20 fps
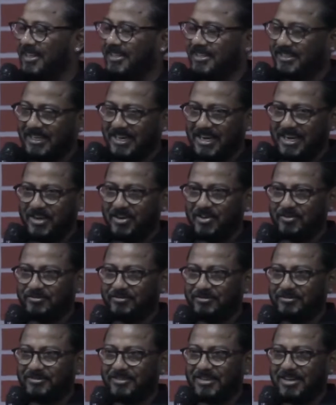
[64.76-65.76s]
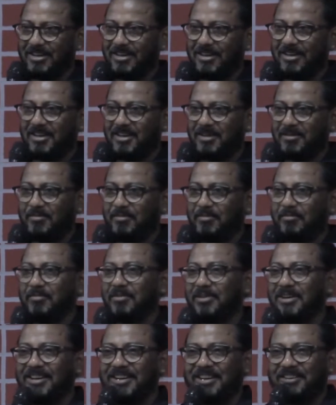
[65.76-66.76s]
very scared of
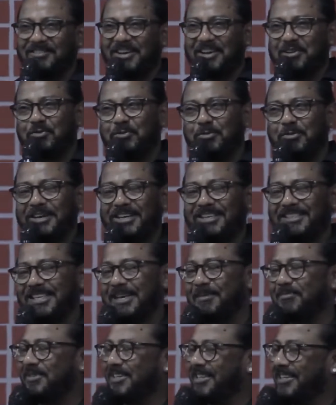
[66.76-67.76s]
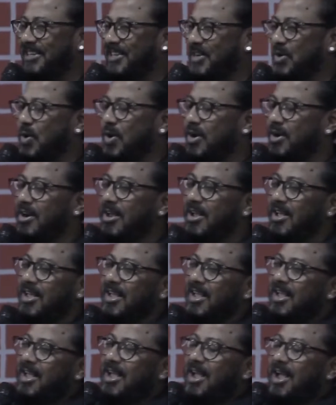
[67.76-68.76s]
if I would be accepted or not.
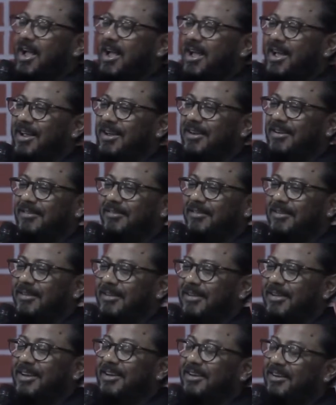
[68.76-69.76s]
And